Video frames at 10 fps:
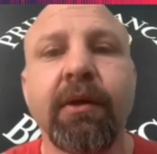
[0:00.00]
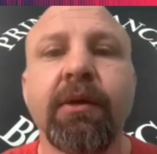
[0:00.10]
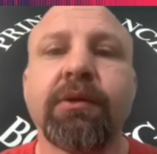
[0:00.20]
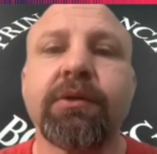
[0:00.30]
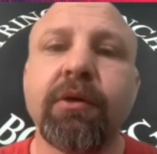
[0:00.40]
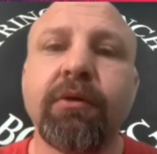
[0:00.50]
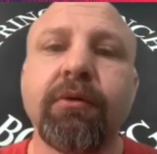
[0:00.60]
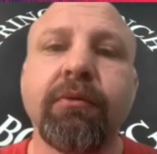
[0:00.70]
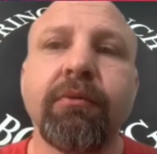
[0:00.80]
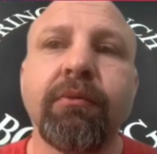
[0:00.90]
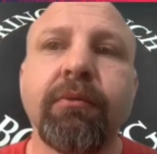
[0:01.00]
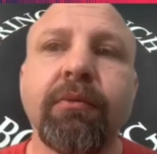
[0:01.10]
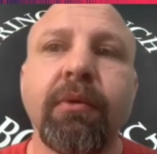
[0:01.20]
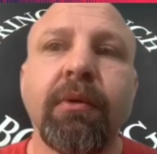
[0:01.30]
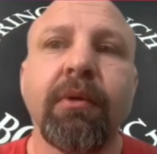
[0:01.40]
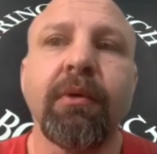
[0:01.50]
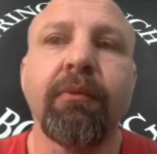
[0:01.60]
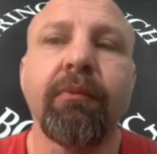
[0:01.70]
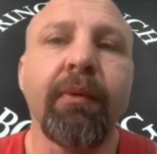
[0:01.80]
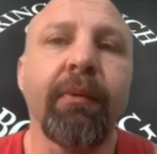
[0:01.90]
So
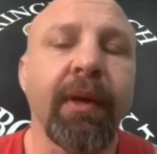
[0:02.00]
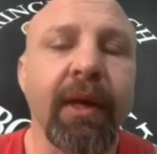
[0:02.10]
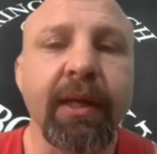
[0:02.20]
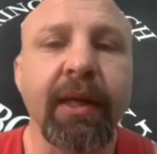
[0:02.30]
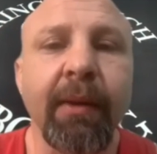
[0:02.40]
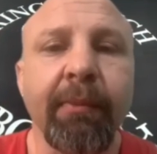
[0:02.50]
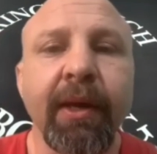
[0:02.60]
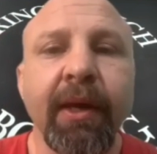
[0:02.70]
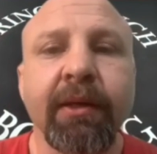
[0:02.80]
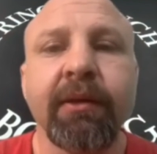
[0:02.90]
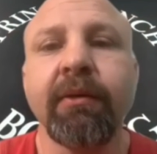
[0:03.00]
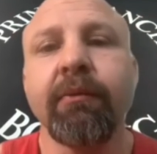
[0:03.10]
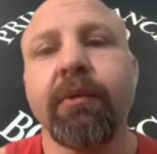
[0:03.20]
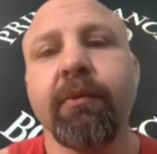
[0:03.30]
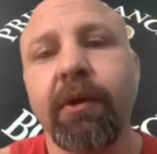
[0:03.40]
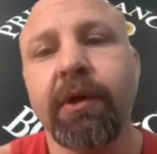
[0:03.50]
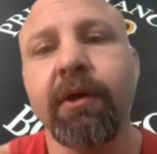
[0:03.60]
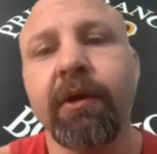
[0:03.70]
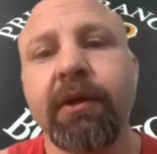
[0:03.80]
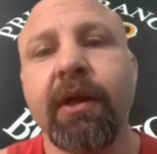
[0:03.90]
we, we got a game plan. We're working
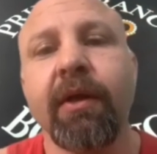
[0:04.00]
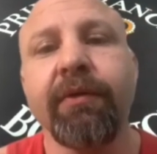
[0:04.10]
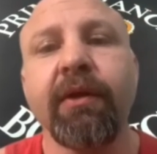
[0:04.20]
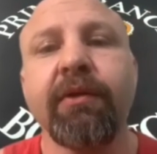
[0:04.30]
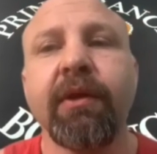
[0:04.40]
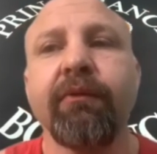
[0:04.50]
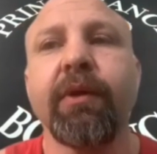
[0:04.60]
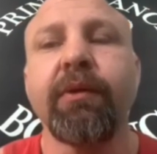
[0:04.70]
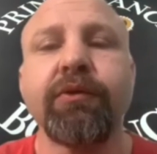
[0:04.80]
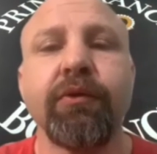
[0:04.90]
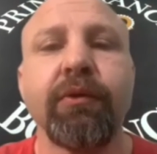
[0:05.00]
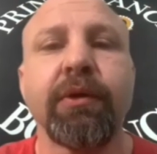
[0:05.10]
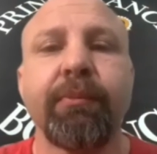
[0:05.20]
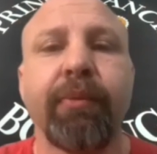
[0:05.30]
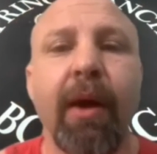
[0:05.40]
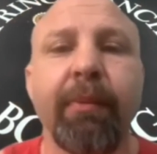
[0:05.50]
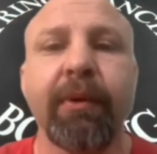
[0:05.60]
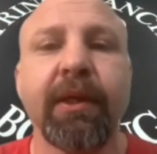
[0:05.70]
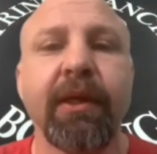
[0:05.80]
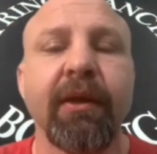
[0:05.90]
on it. I think that if we do it
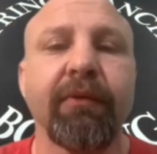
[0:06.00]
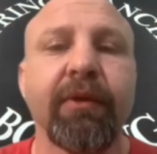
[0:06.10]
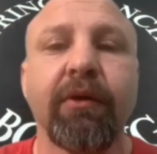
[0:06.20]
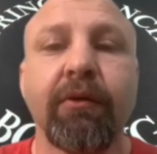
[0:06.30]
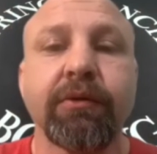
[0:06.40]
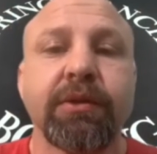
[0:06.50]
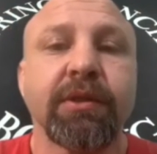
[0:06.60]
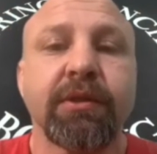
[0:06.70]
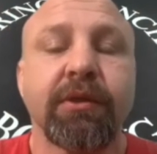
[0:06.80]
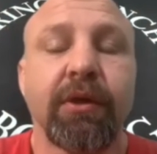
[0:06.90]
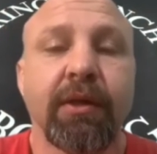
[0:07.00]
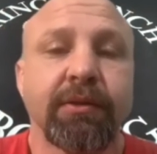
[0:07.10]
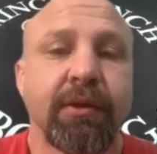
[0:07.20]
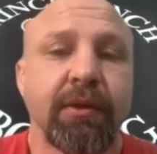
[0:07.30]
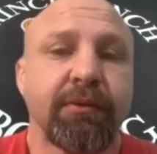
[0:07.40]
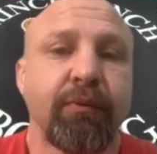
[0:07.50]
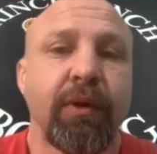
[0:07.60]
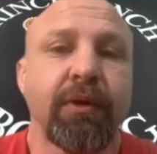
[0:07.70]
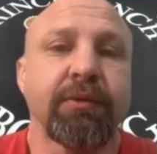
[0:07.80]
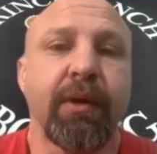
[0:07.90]
properly and everything goes as, as, as well
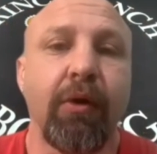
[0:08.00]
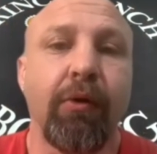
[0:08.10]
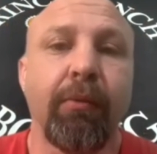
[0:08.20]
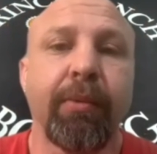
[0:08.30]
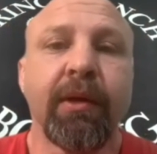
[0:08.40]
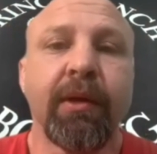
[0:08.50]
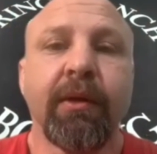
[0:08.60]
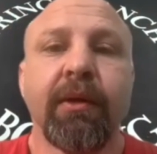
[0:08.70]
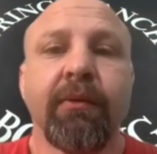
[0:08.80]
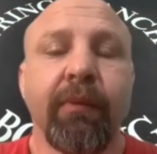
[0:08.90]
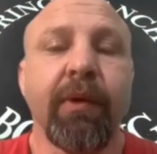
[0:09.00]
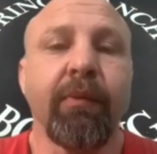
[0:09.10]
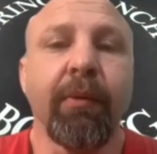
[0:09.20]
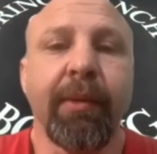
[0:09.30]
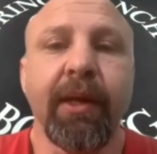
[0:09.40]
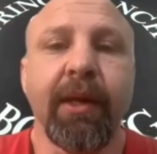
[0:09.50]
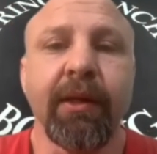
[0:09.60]
as we hope, we will beat him.